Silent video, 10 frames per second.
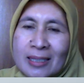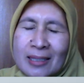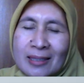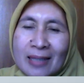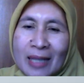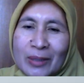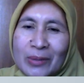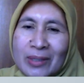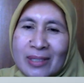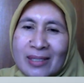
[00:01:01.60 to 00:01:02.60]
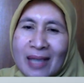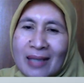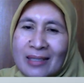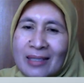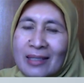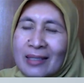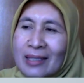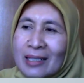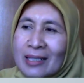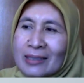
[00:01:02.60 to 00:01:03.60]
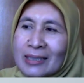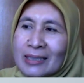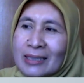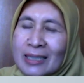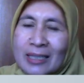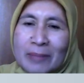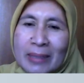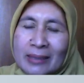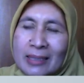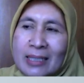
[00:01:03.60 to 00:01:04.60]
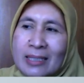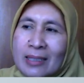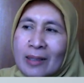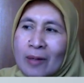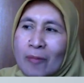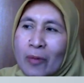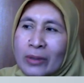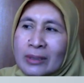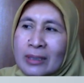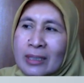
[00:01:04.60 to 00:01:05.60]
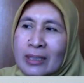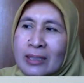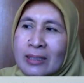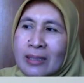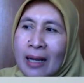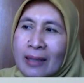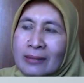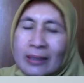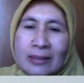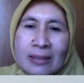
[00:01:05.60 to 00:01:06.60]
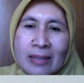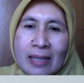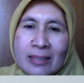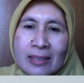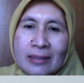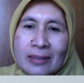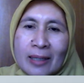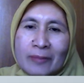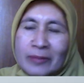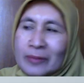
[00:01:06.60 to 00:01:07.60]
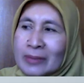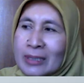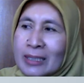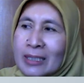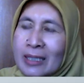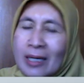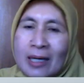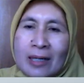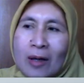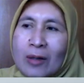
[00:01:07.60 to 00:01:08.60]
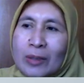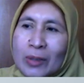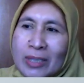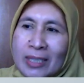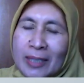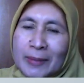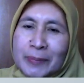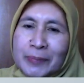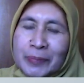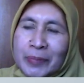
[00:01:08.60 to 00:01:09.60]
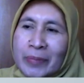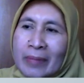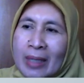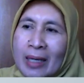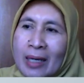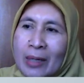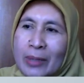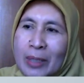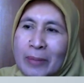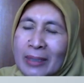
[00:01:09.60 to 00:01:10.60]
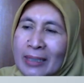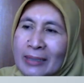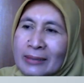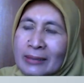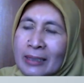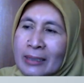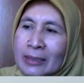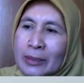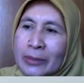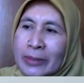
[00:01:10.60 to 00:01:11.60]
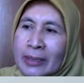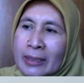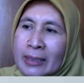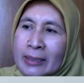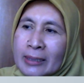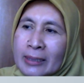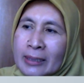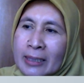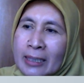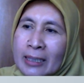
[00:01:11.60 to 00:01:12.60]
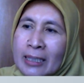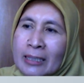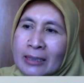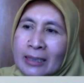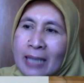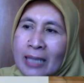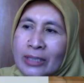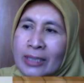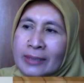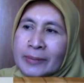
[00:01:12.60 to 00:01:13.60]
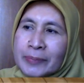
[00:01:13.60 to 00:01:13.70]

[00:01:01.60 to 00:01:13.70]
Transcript: literature study. Thirdly, methods. Fourthly, result and discussion. And fifthly, conclusion. We begin with introduction.